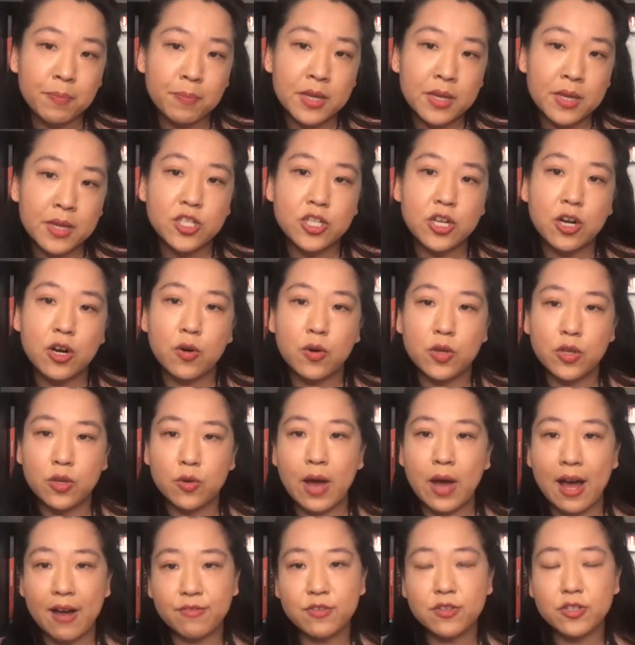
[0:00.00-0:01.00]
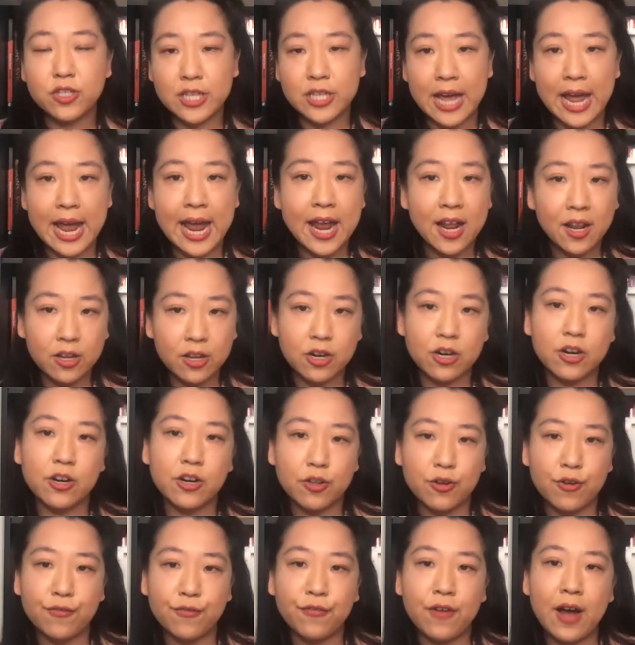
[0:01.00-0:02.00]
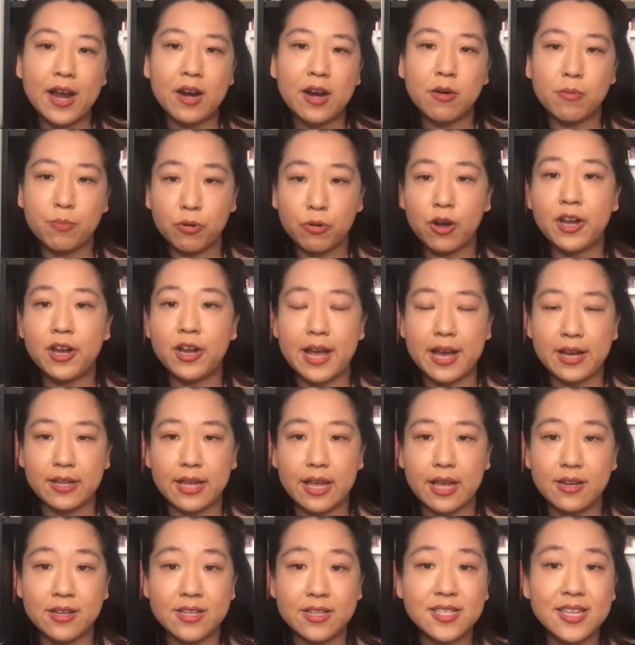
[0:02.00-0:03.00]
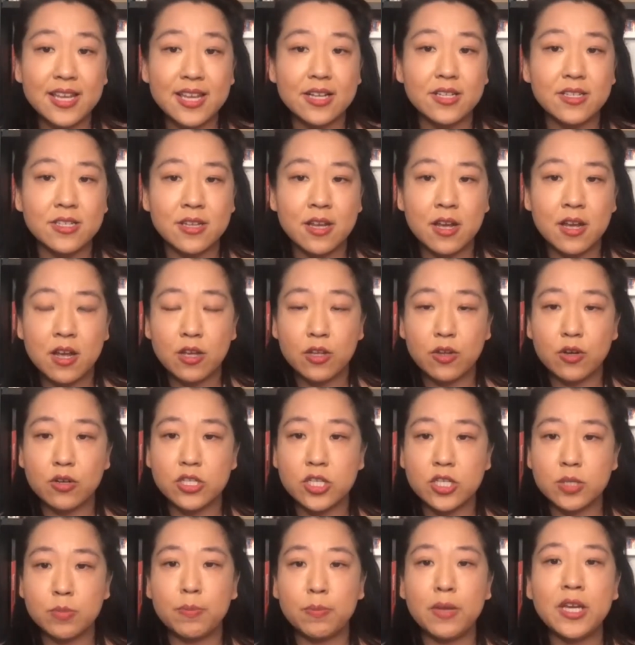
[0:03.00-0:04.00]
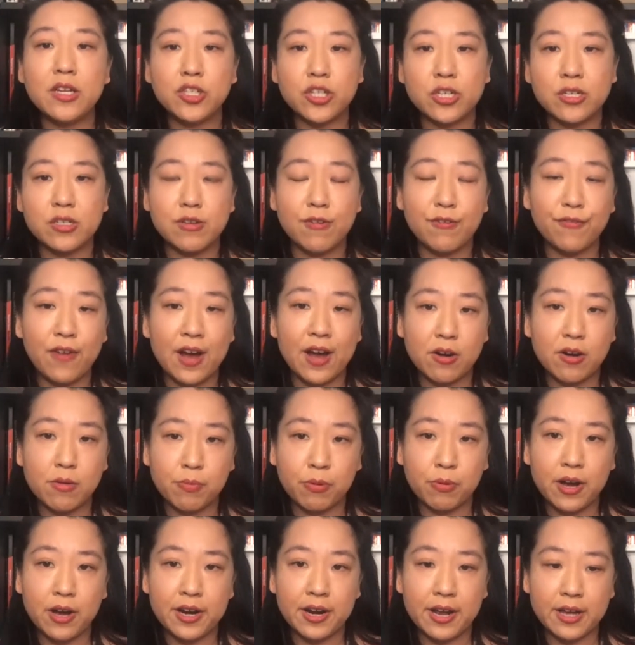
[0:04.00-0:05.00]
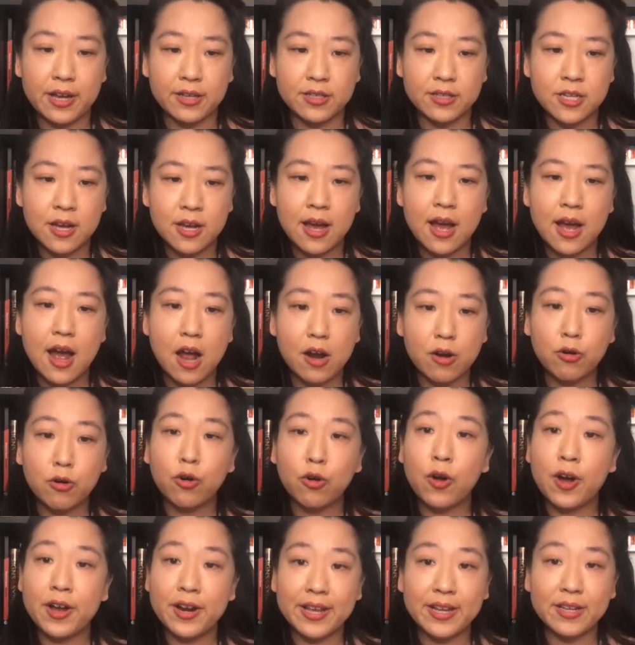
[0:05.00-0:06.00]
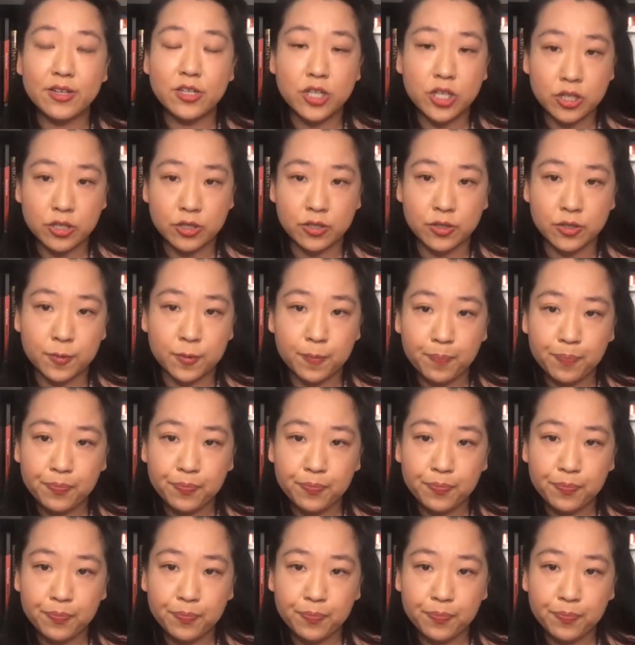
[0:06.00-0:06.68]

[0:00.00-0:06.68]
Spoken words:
So you have to tailor your final product. In this case, your speech is your final product according to